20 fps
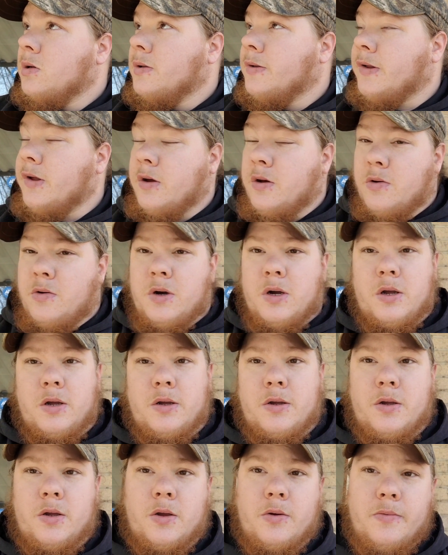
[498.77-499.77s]
So
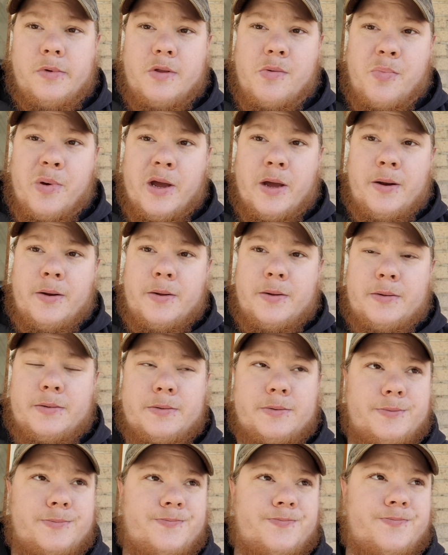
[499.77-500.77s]
I went to bed.
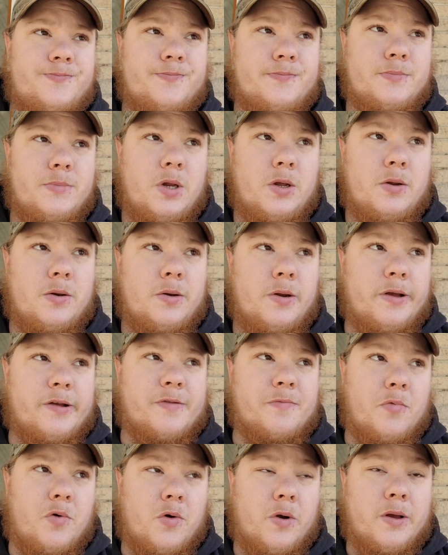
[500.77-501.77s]

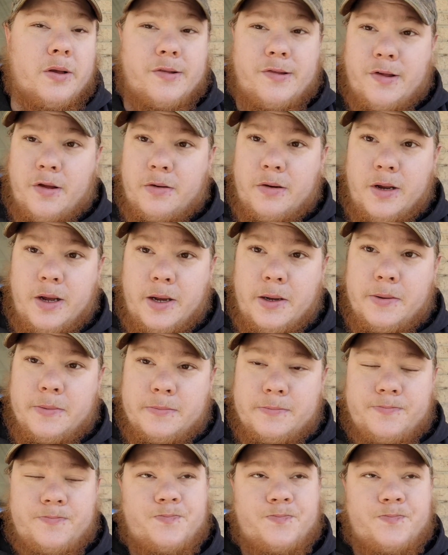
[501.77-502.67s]
Next morning, Sunday,